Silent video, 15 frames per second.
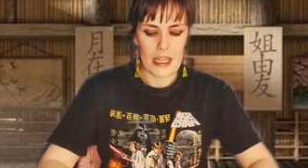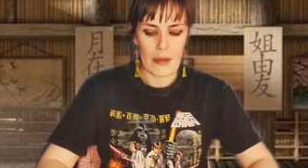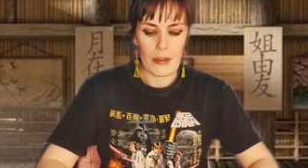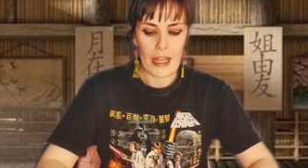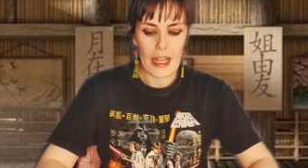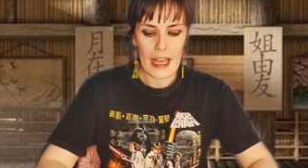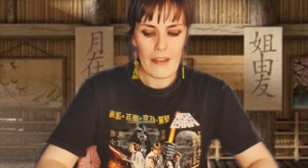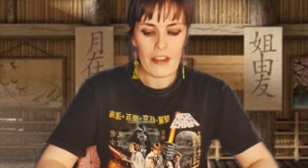Well,
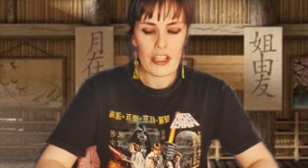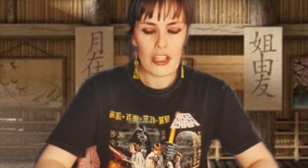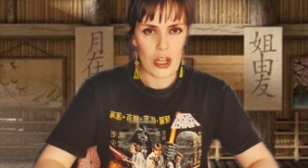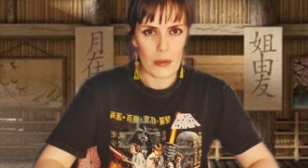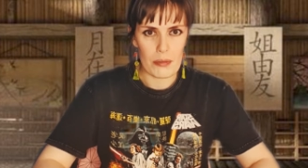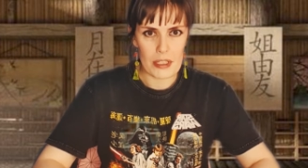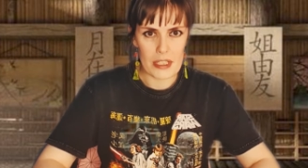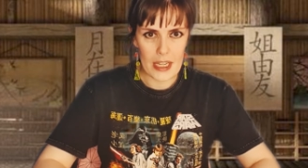I have a
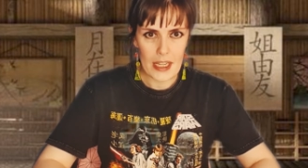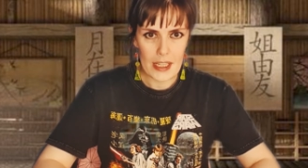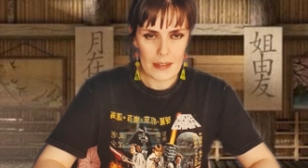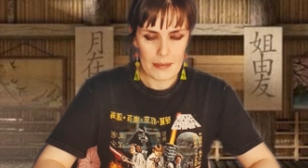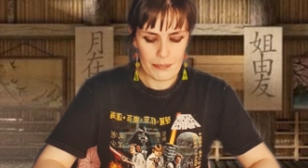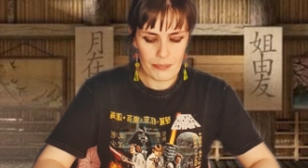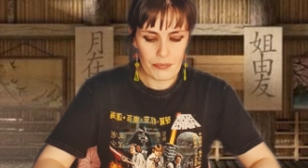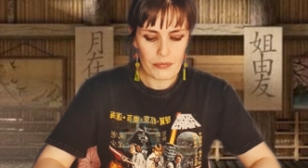chopstick.
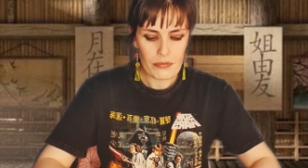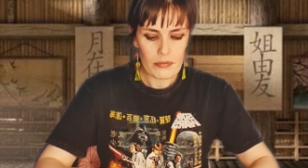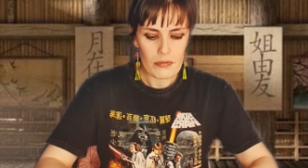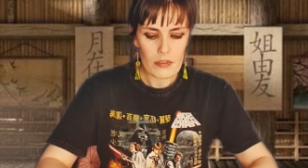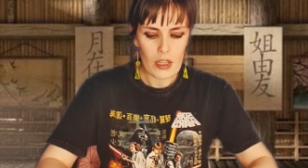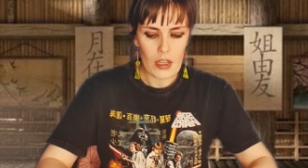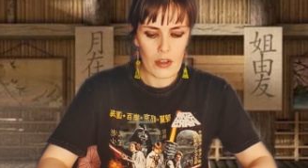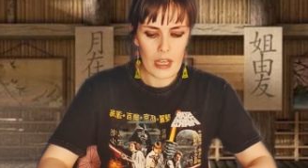
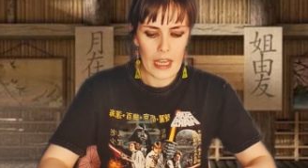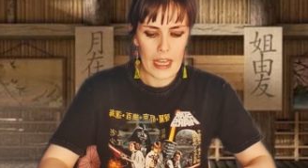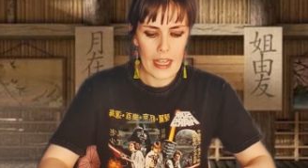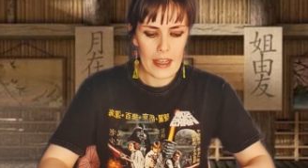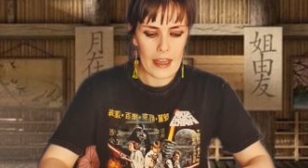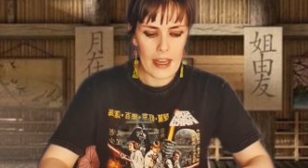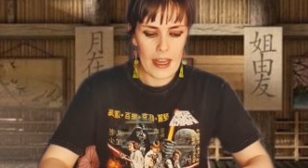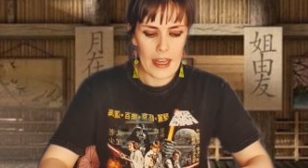Okay,
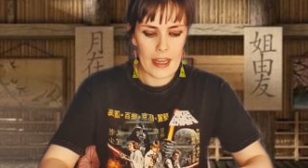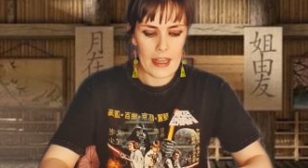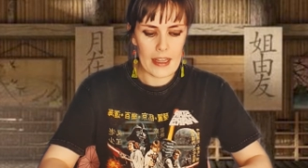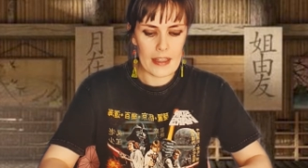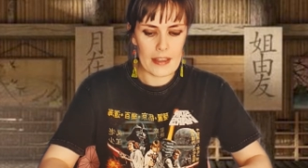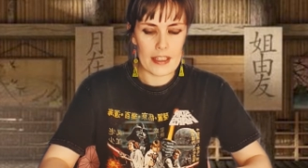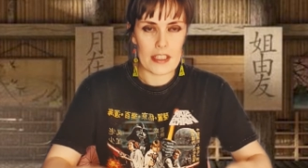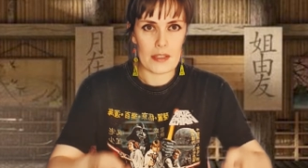
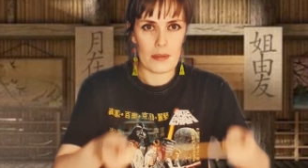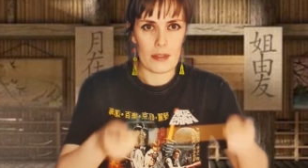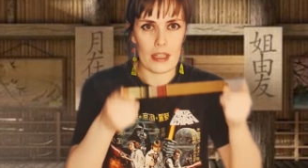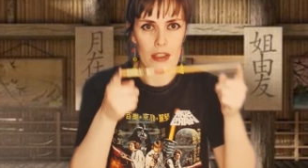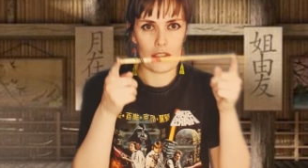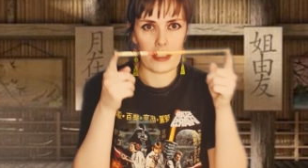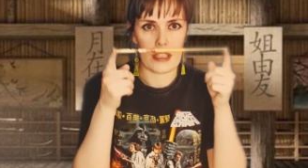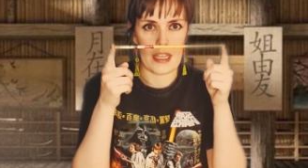and this is what it
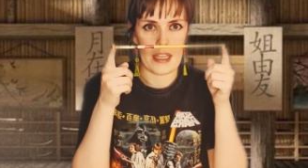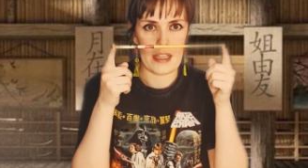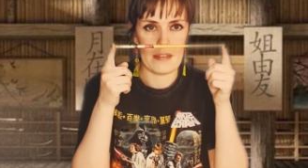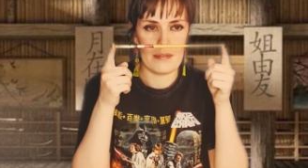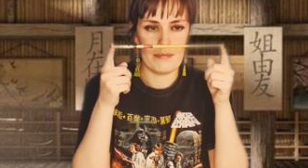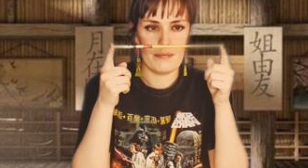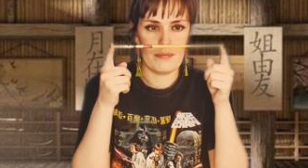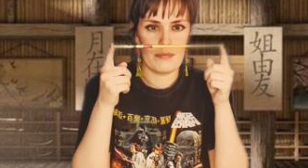looks like.
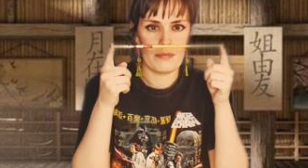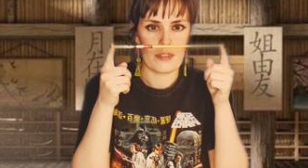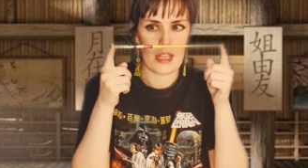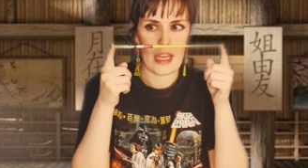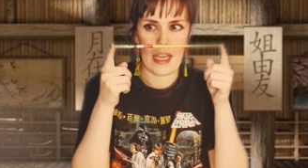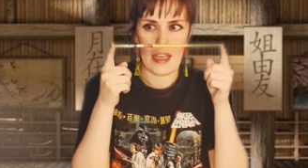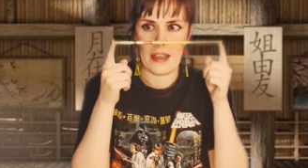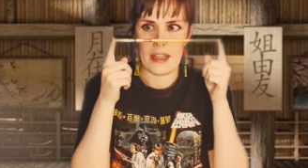
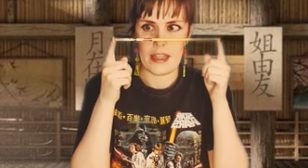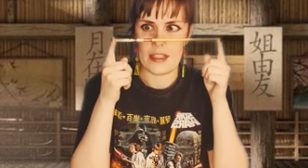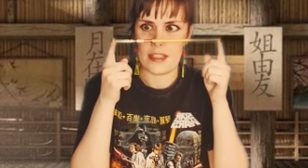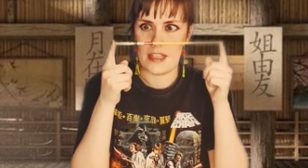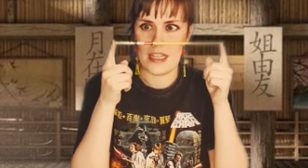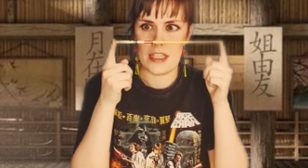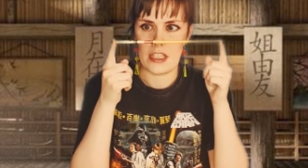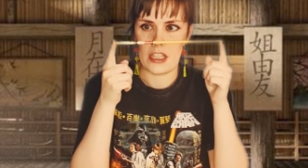Okay, it is
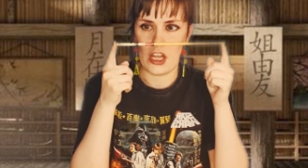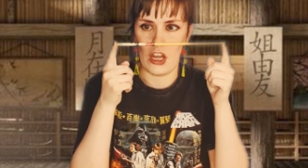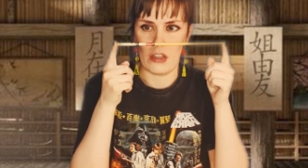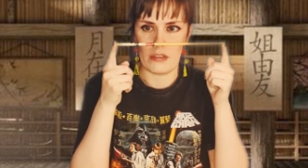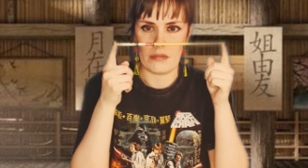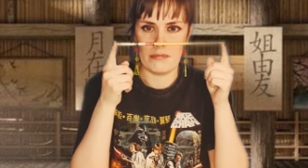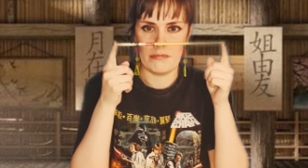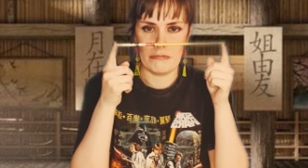this long,
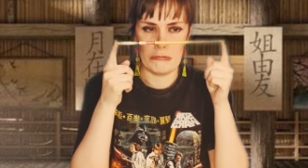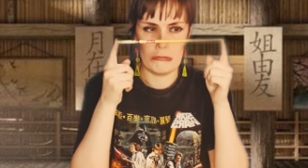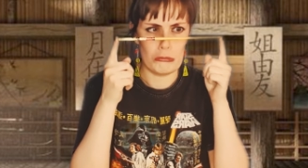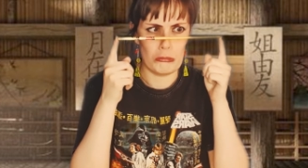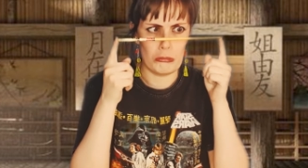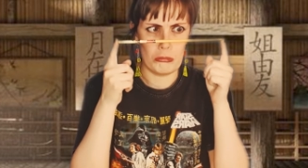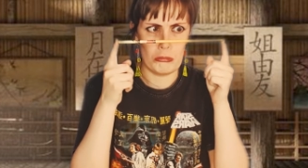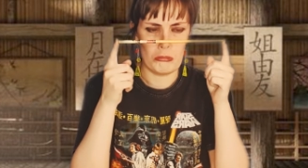
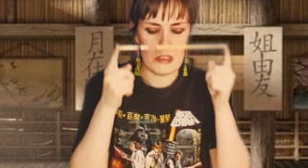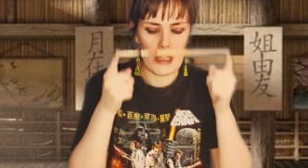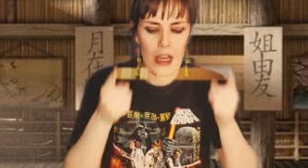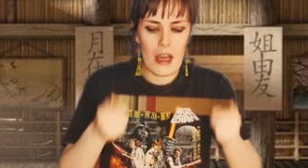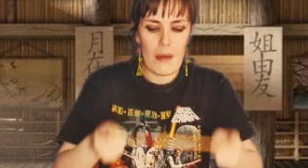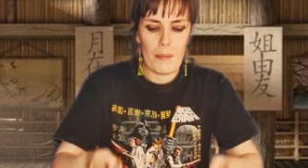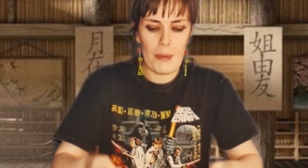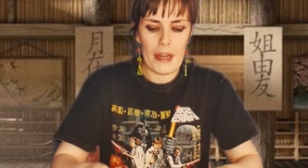
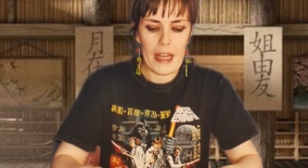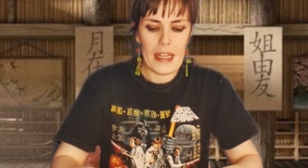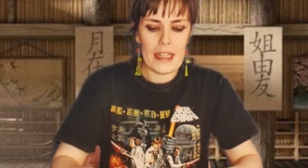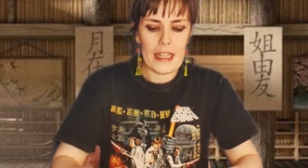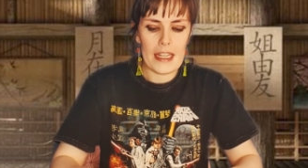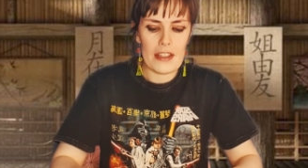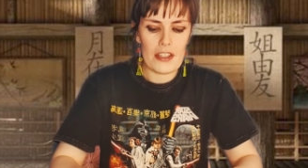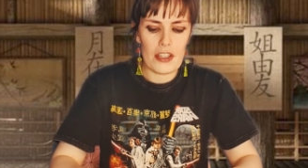but I
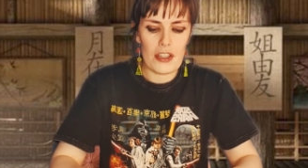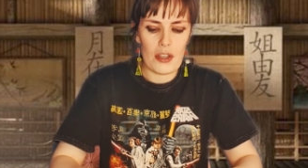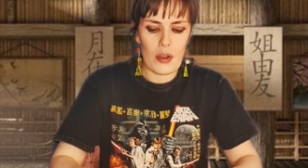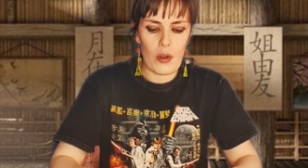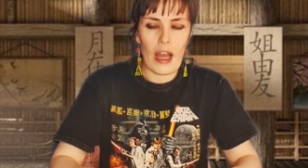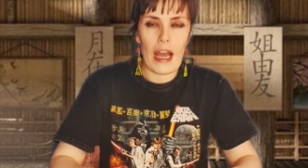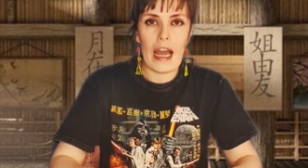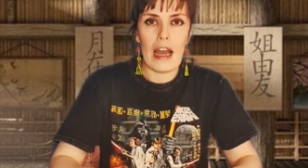need to know
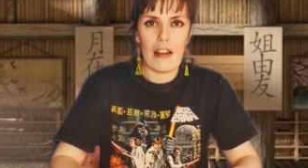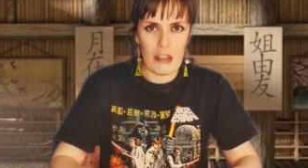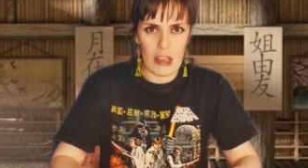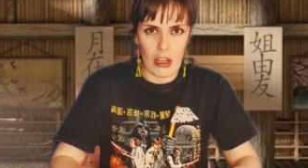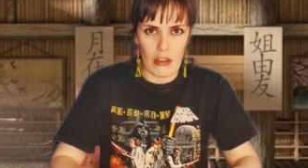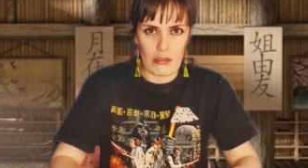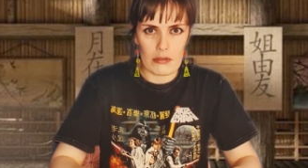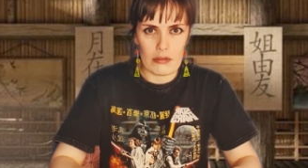how
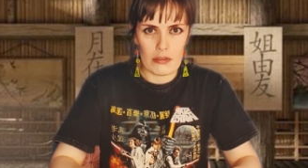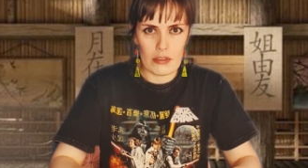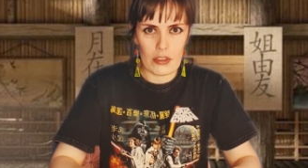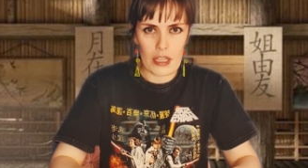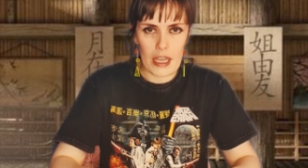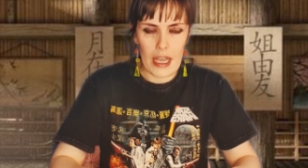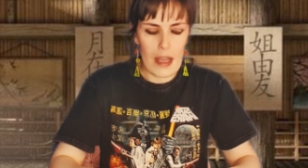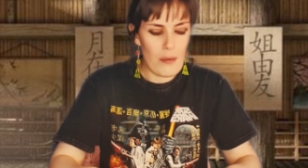long.
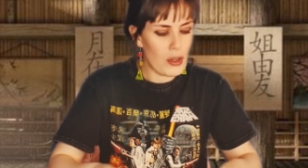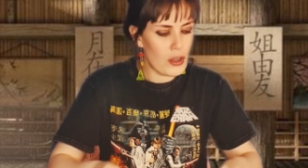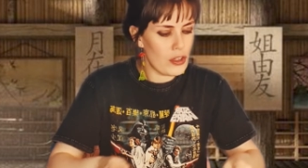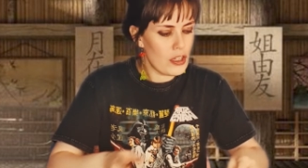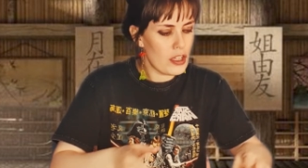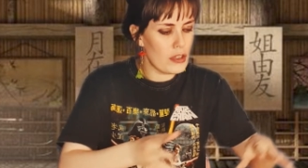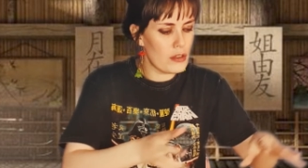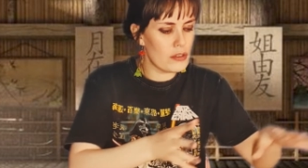Okay, and we're
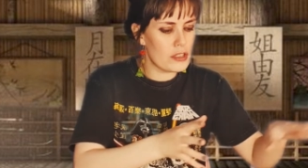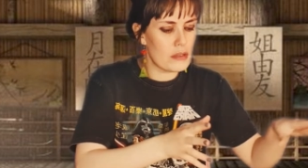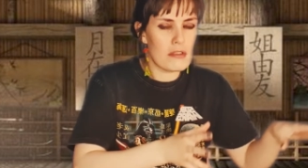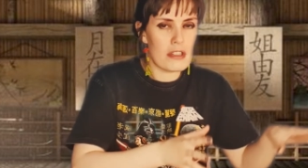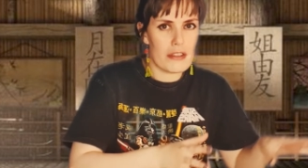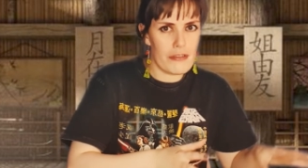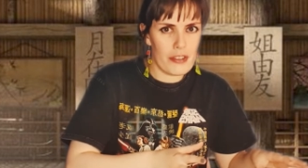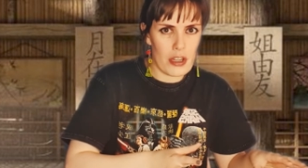going to use some
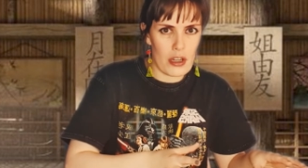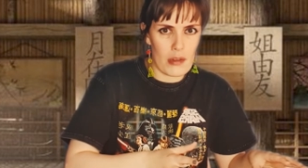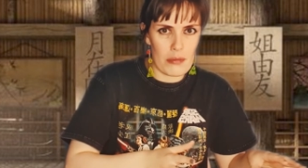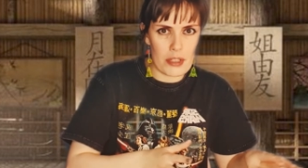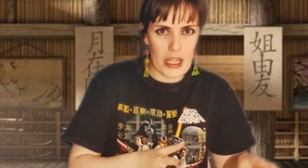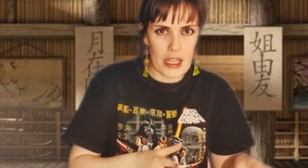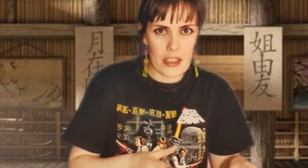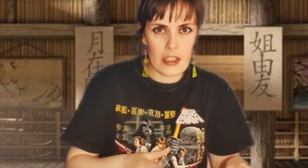different
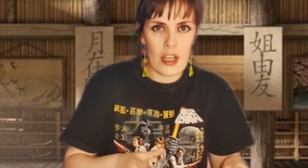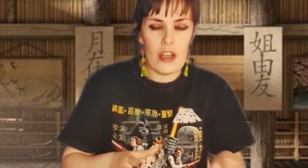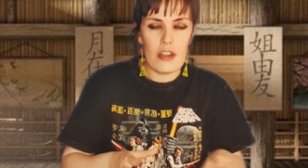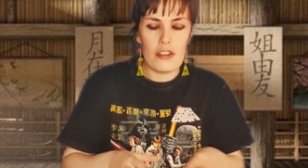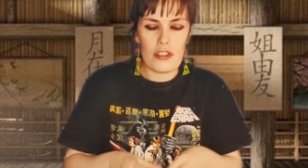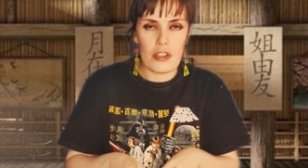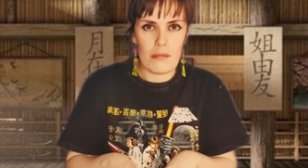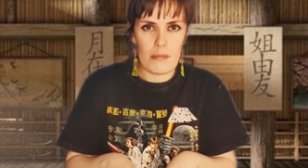objects
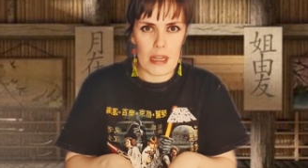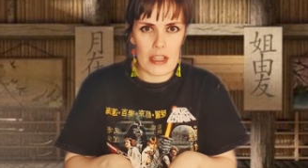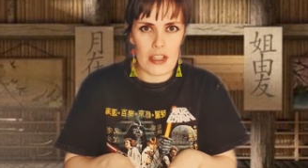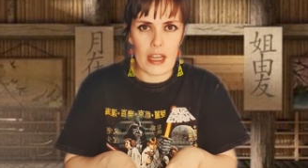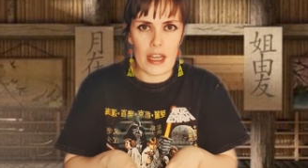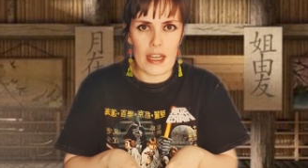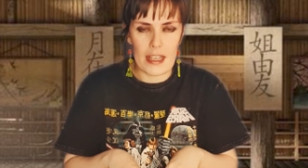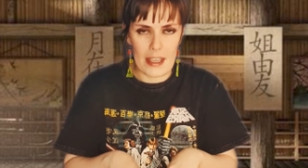to
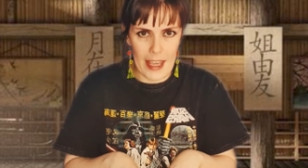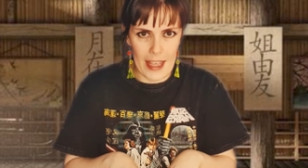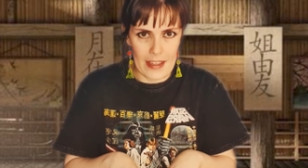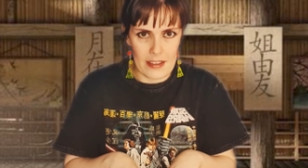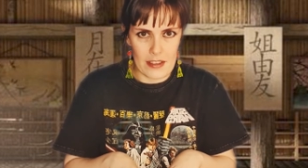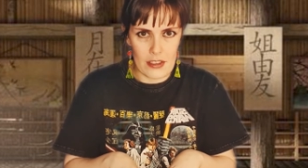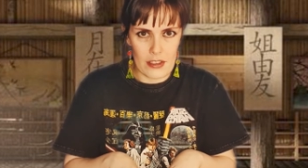measure against.